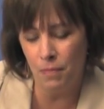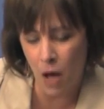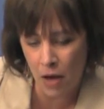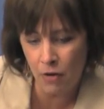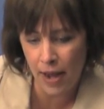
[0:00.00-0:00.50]

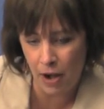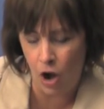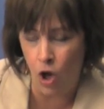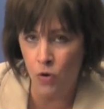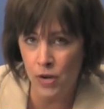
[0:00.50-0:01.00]
moderate
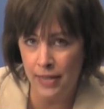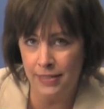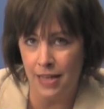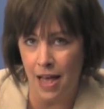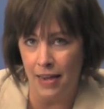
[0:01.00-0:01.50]
our own
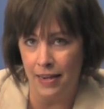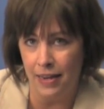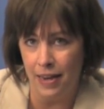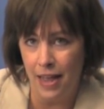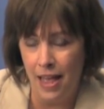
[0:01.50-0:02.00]

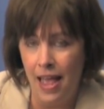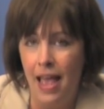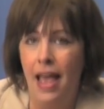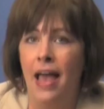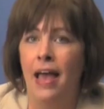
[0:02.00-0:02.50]
anxiety
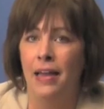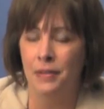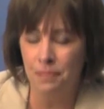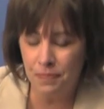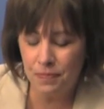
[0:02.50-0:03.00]

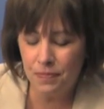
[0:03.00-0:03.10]
and